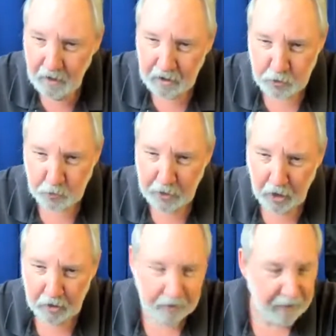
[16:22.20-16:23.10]
Because we
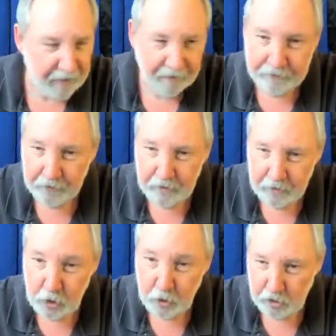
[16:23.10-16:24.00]
all love
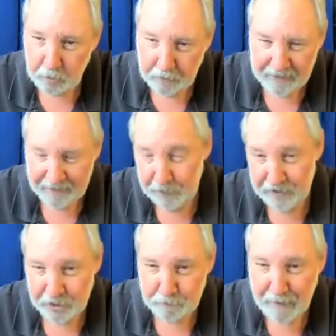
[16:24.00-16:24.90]
YouTube with, with
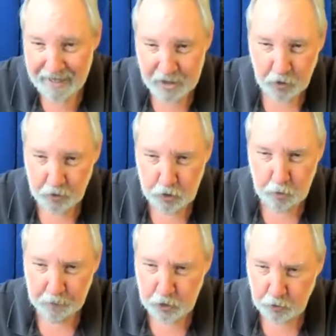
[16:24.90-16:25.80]
its magical
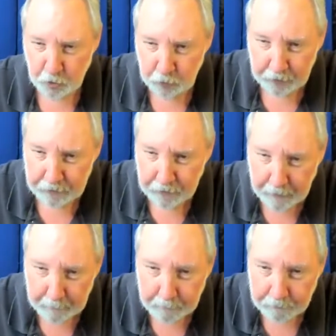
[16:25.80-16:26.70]
super scrolling
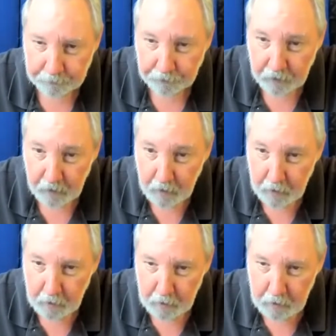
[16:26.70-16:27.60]
thing.
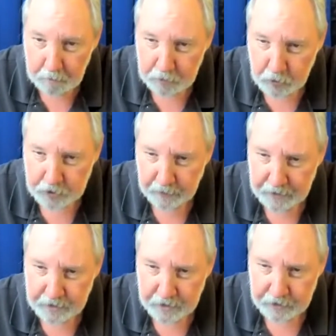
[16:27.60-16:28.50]
Patricia Gray
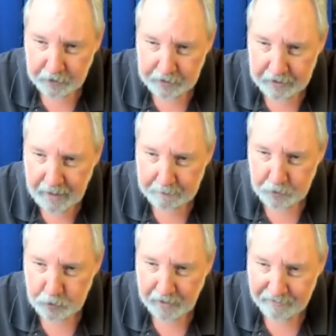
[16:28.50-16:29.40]
says all the
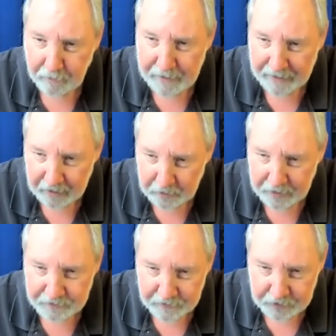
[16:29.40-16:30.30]
adapters will have a MAC
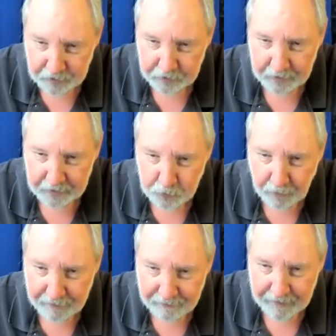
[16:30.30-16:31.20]
address, physical address,
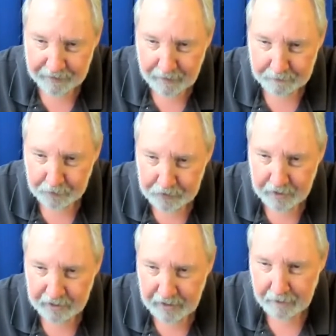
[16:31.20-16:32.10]
Wi Fi adapter,
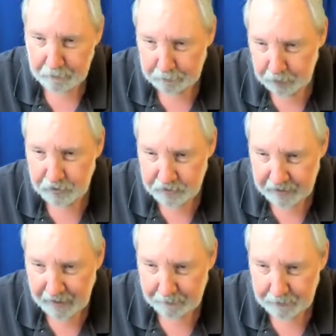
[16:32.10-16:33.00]
Ethernet adapter, Bluetooth
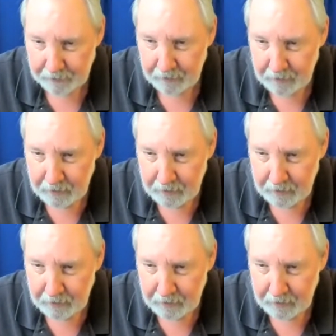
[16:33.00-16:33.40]
adapter.